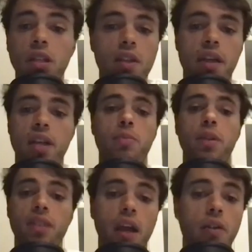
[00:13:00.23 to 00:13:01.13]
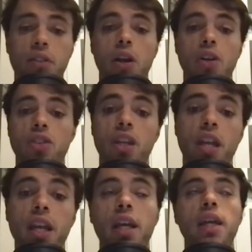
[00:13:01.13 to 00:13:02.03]
there hasn't been a doubt for the last
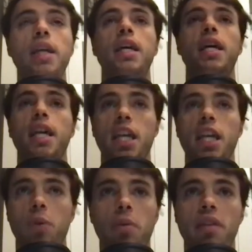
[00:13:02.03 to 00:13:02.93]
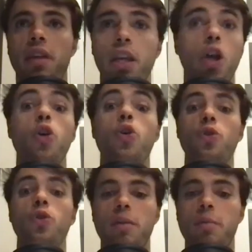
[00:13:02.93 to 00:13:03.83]
year. He's probably thinking,
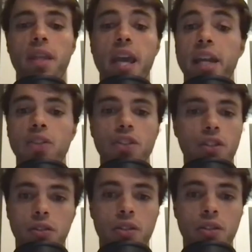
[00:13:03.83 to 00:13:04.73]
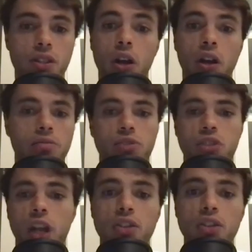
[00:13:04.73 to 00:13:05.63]
who can give me the edge to start
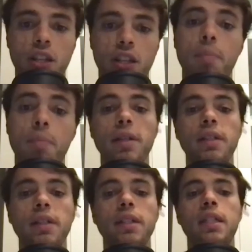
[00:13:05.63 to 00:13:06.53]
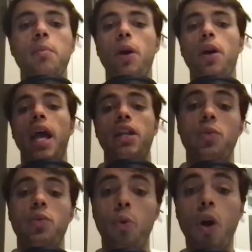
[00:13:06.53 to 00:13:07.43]
challenging them? But
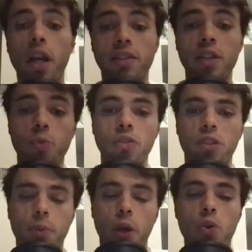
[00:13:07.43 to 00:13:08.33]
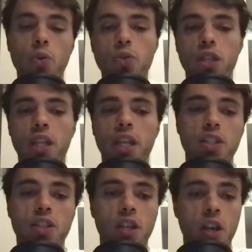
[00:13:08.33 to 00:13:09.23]
actually, what I did want to pose
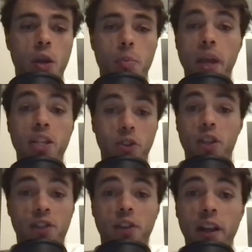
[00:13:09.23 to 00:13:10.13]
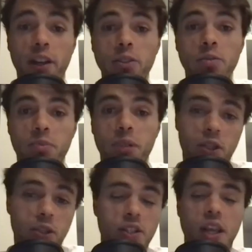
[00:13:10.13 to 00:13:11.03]
is, based on this final,
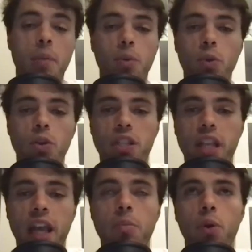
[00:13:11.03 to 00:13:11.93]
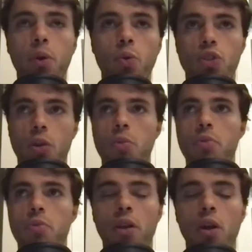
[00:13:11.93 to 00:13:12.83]
because it's happened once again, but also
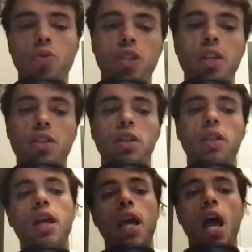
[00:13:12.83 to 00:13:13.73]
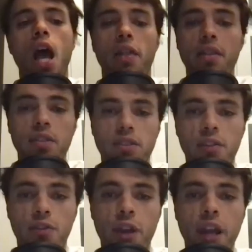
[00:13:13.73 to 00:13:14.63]
throughout the whole season, I think the
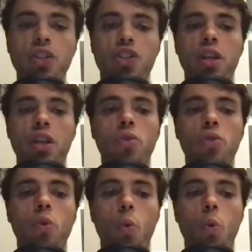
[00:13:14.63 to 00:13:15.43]
differential,